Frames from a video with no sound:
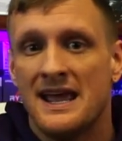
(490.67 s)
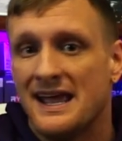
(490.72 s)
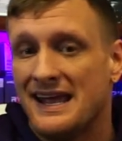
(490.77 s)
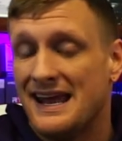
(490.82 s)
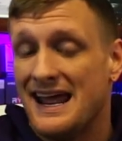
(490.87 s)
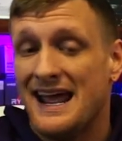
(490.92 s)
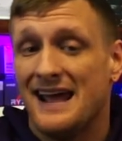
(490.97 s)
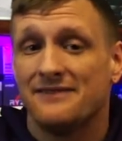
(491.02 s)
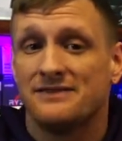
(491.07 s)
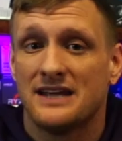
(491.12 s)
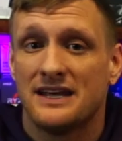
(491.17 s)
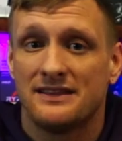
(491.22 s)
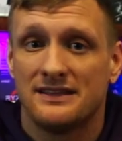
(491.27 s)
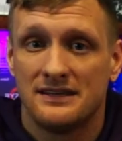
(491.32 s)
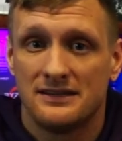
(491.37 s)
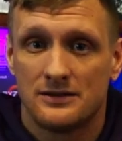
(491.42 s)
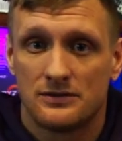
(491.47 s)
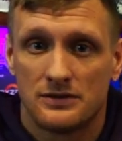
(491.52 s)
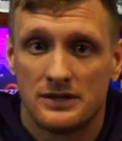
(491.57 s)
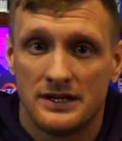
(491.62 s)
and I have
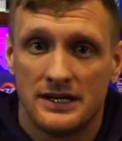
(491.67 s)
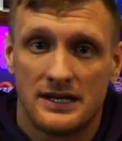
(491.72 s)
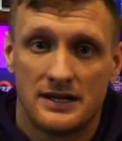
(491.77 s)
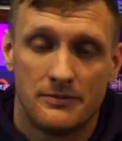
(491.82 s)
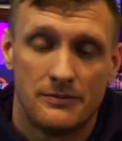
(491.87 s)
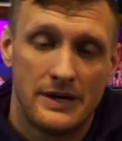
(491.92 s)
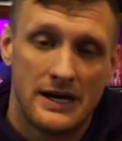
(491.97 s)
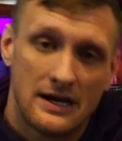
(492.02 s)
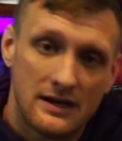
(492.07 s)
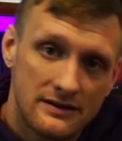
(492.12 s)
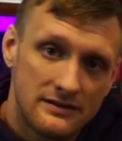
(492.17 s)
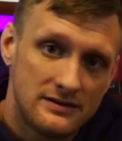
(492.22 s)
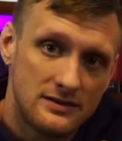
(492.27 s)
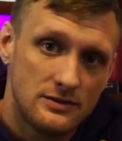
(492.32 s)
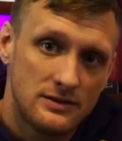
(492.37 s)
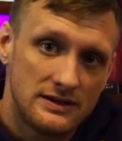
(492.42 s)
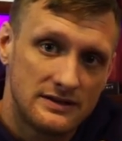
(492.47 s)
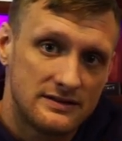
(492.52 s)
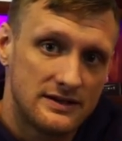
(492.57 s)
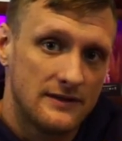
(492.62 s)
nothing to really compare it
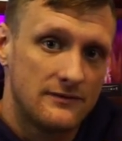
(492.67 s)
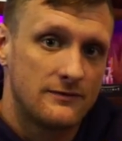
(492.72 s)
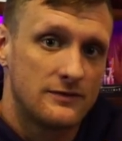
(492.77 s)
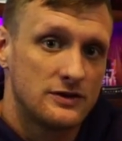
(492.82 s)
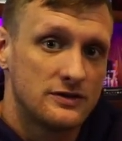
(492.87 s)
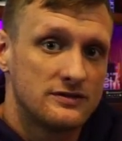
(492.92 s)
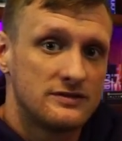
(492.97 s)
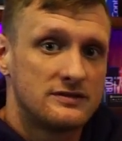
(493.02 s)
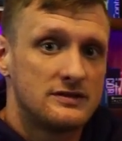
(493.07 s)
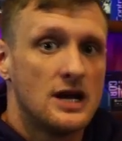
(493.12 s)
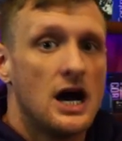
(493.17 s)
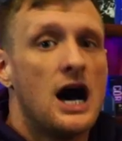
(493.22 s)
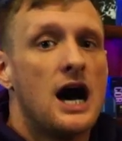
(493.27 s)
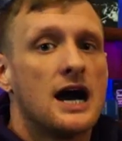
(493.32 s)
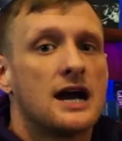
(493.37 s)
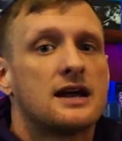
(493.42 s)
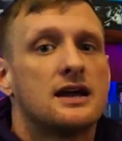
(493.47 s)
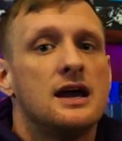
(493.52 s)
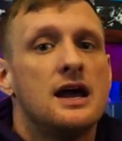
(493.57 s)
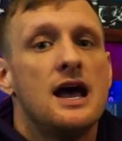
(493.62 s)
to except for
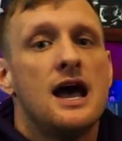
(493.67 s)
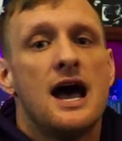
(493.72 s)
stock.